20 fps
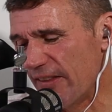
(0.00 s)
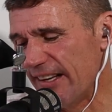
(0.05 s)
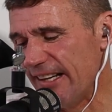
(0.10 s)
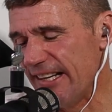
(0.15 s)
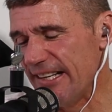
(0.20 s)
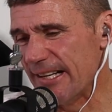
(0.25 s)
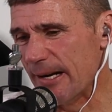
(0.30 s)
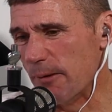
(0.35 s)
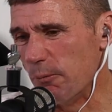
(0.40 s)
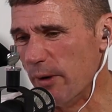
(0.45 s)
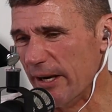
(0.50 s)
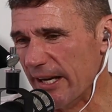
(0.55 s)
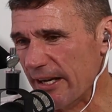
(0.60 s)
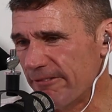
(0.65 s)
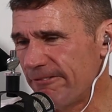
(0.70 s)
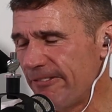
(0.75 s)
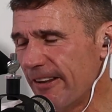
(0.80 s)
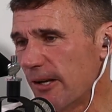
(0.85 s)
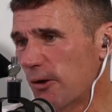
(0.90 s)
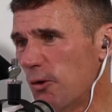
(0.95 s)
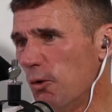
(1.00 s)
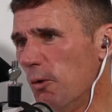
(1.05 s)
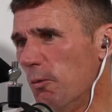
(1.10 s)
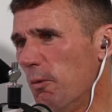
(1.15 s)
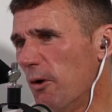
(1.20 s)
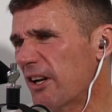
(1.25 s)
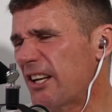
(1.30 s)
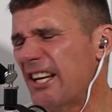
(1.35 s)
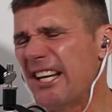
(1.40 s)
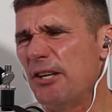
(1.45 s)
ended up winning, Phil Gore, what did
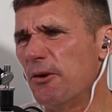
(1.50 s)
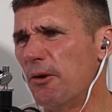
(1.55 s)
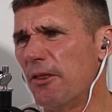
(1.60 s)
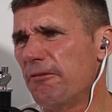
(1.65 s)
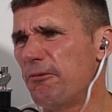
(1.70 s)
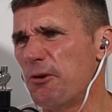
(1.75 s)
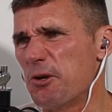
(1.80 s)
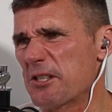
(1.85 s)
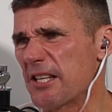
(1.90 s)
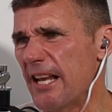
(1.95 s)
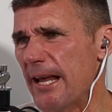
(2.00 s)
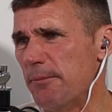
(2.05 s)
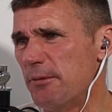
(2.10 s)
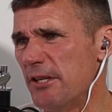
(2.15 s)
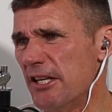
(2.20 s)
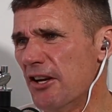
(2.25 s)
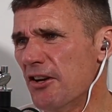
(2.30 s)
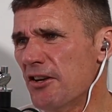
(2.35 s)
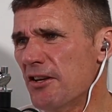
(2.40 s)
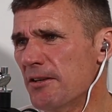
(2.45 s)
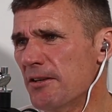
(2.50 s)
he do in the first lap? Do you know?